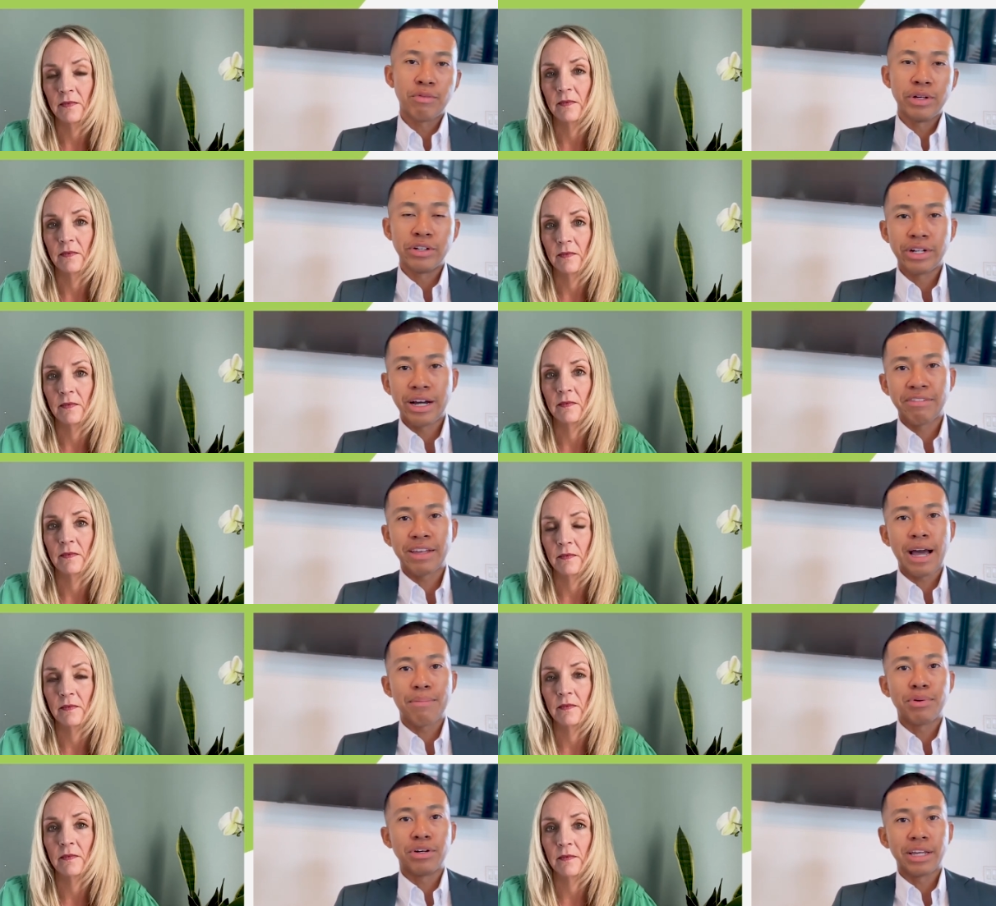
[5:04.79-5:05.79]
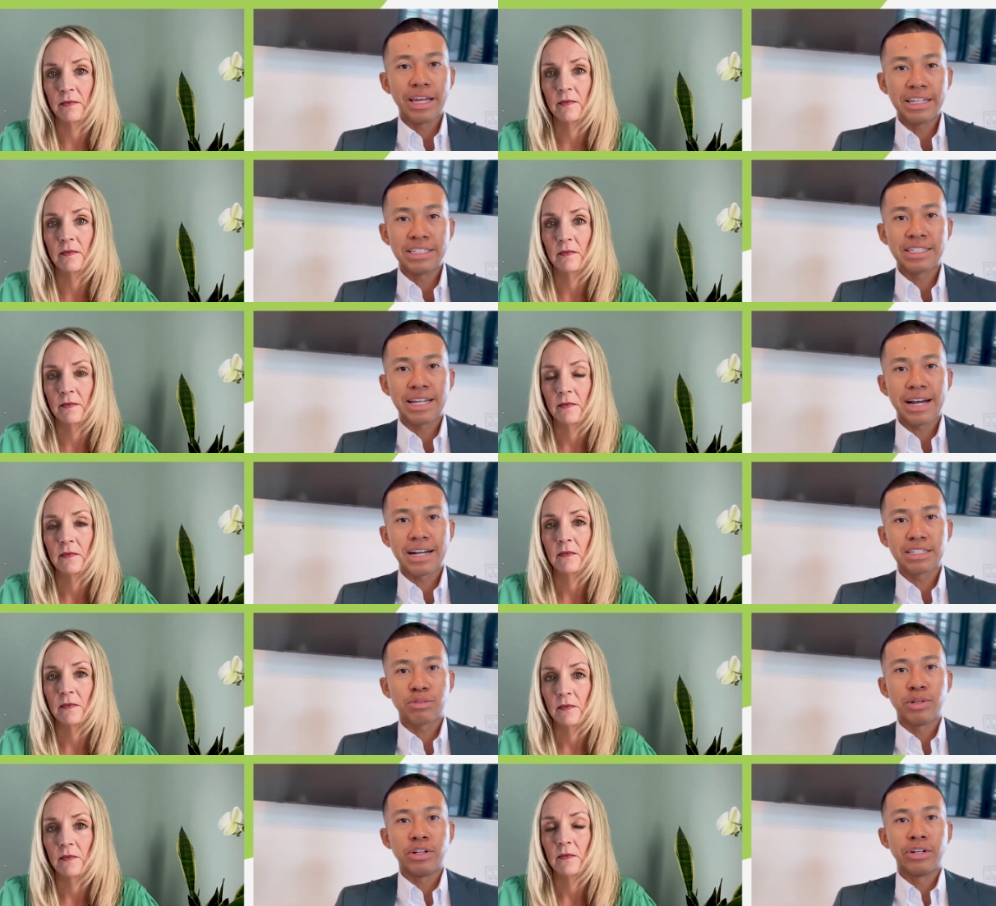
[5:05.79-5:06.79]
Speaker 1: We don't have capital gains
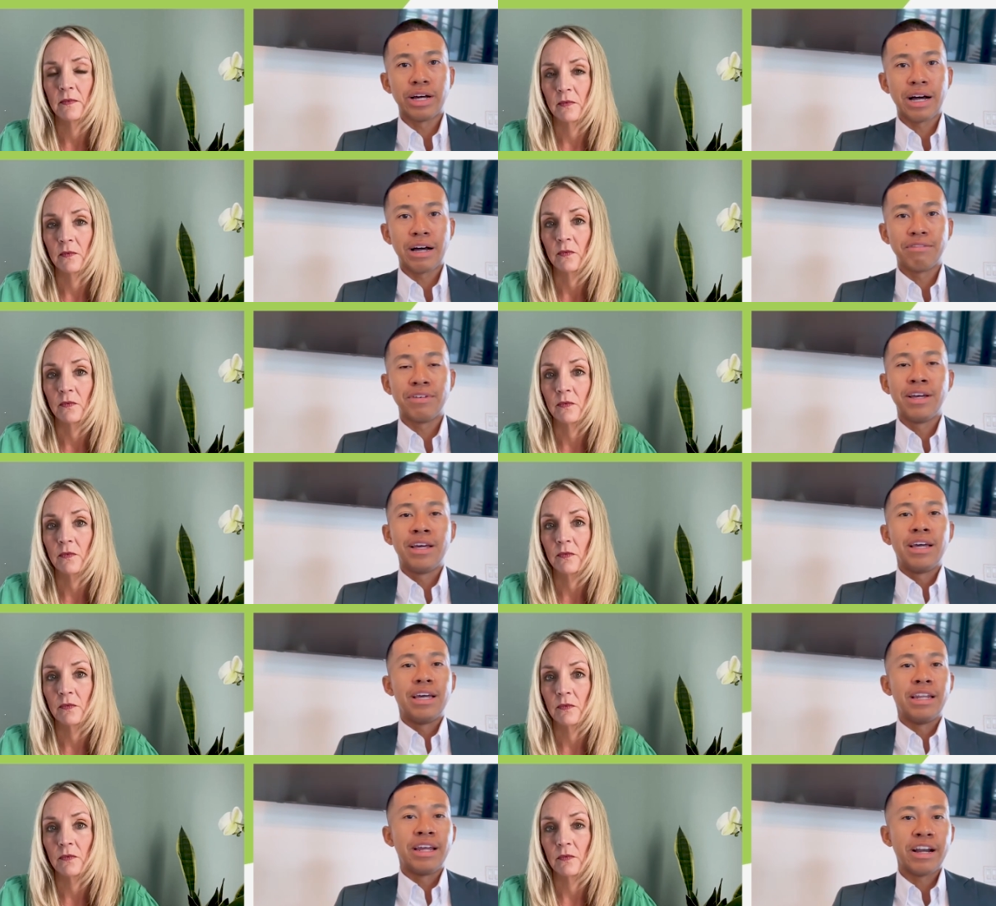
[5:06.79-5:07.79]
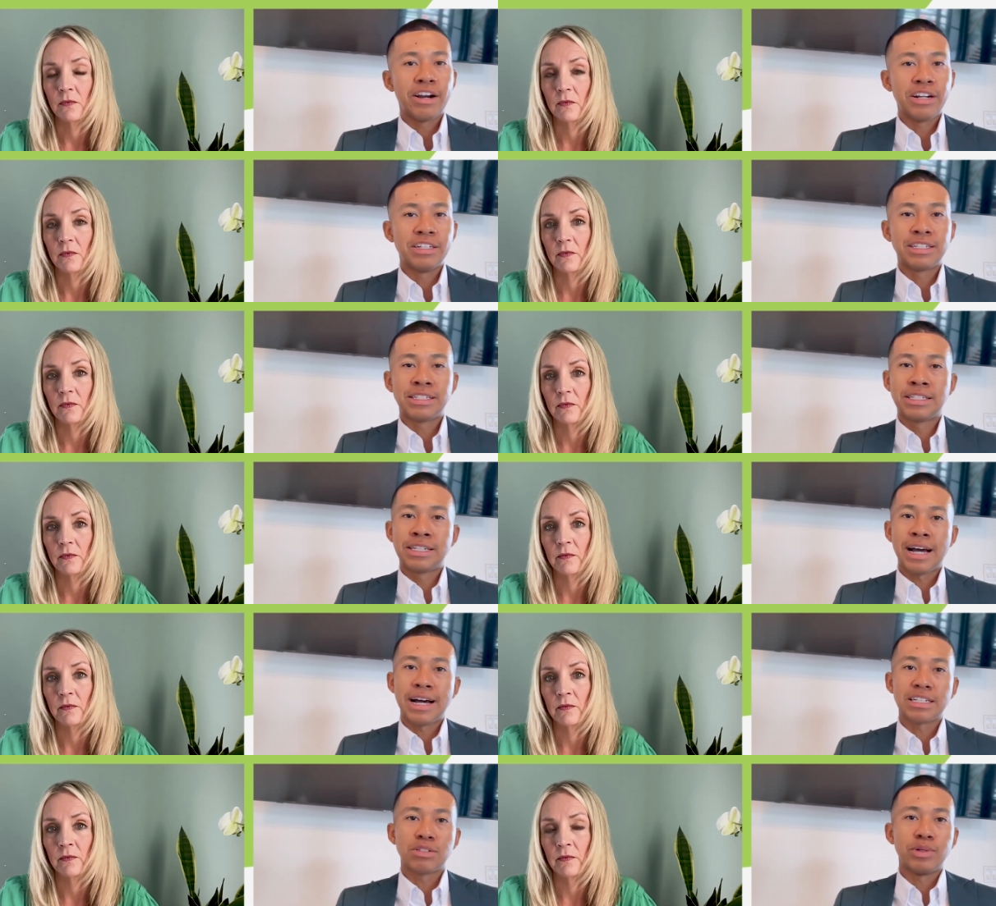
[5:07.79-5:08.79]
tax, we don't have inheritance
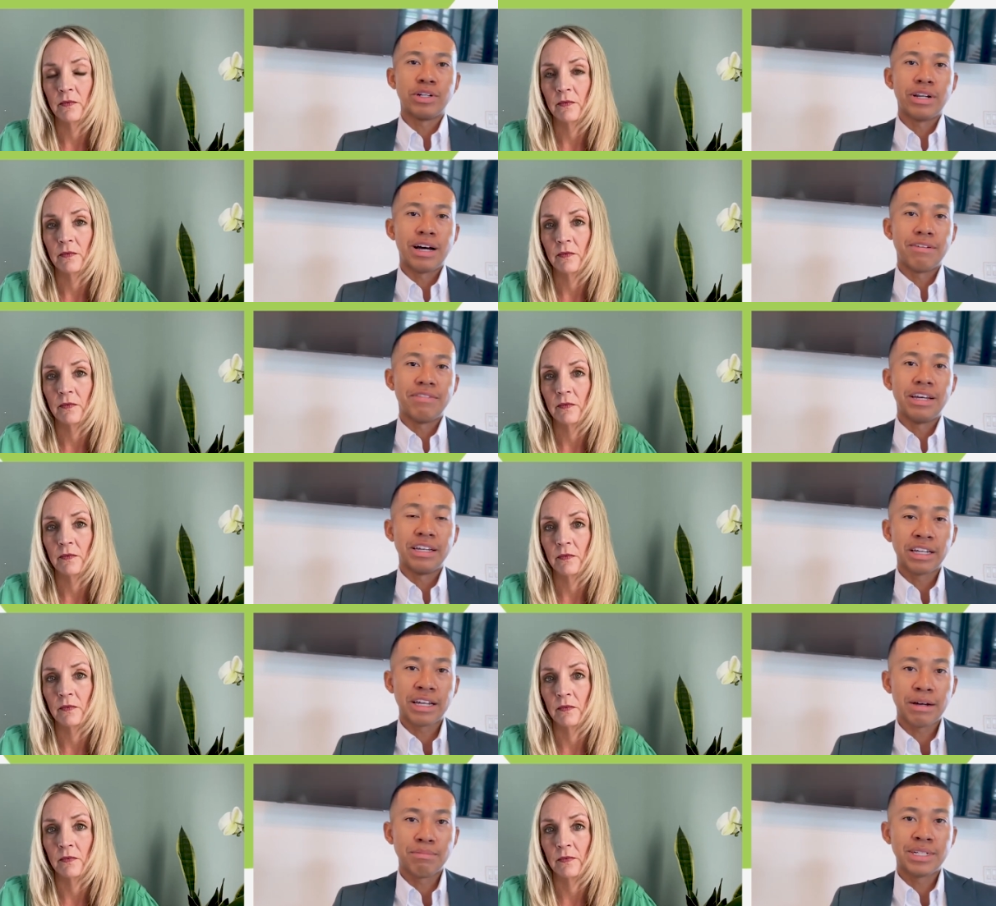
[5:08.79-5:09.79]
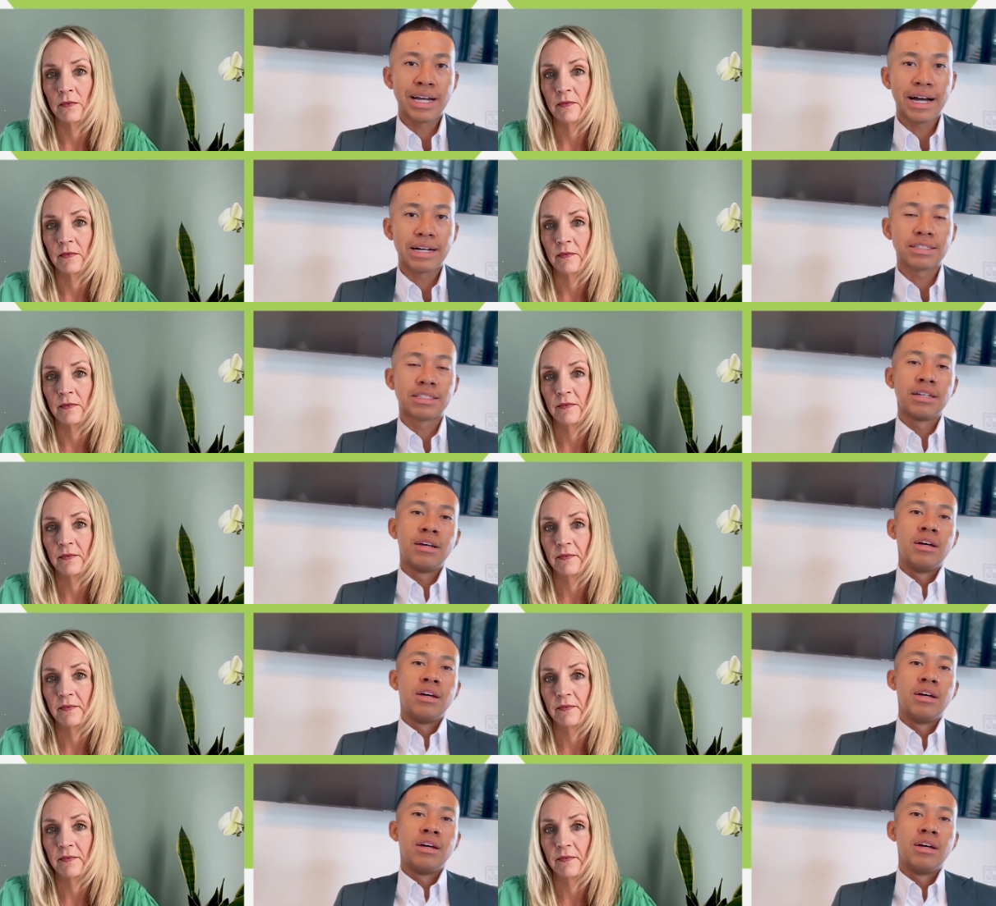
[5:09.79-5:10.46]
tax, we don't have income tax.